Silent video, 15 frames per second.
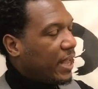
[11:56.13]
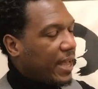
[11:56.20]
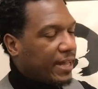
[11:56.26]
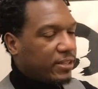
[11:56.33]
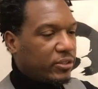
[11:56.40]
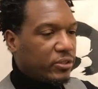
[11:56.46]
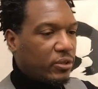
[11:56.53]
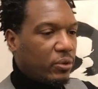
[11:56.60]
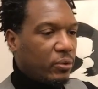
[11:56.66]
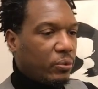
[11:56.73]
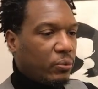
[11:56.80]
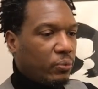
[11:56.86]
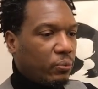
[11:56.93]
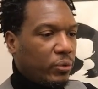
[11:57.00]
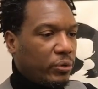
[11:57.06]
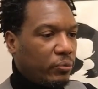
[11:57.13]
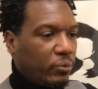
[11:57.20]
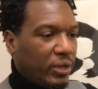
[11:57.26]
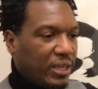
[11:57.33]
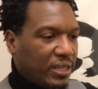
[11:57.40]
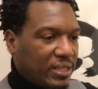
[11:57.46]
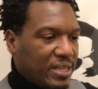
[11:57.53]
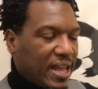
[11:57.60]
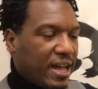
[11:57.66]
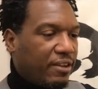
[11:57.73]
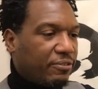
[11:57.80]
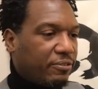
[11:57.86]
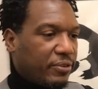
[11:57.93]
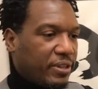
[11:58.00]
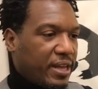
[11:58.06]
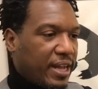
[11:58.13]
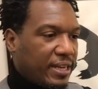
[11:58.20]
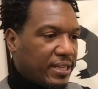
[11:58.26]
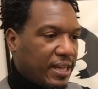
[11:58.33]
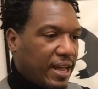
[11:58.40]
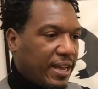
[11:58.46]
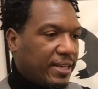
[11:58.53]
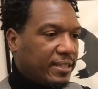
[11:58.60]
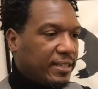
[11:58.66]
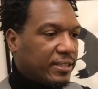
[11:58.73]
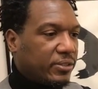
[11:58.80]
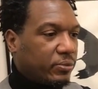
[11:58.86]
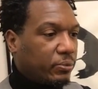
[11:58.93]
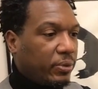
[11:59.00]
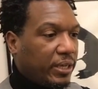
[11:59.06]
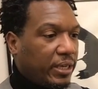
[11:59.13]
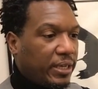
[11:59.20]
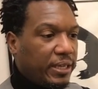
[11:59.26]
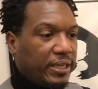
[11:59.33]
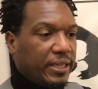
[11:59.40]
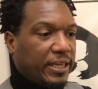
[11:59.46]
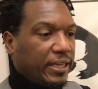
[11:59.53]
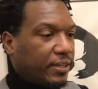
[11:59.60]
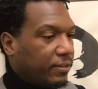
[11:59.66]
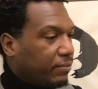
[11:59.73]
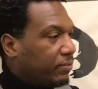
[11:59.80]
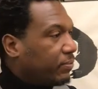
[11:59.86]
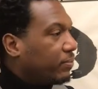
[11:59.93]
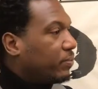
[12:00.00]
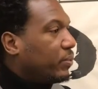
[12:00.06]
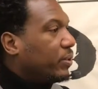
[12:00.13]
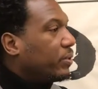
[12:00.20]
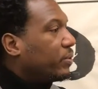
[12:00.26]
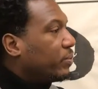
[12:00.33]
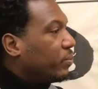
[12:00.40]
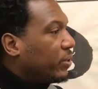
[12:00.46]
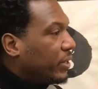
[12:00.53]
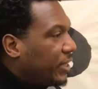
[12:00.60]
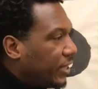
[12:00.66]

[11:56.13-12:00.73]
And so when we allow for that kindness, we give, we're